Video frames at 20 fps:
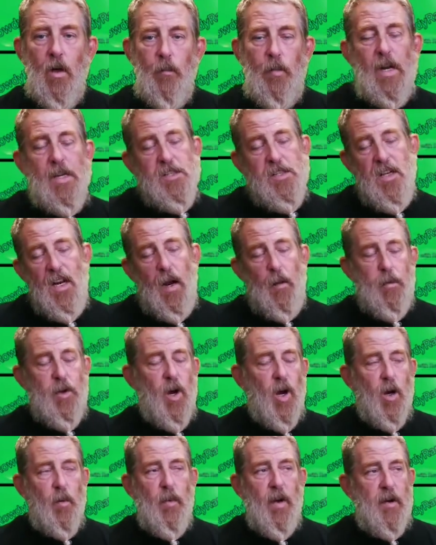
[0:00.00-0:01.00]
Basically, I'm
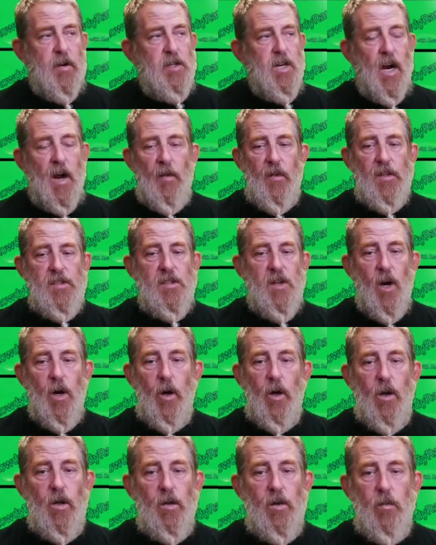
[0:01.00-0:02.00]
talking about a child that's
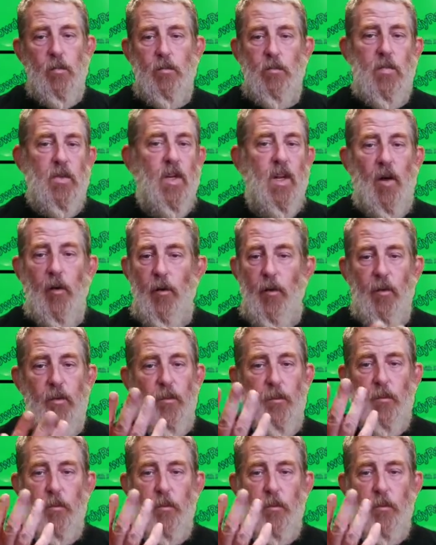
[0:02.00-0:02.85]
not going to live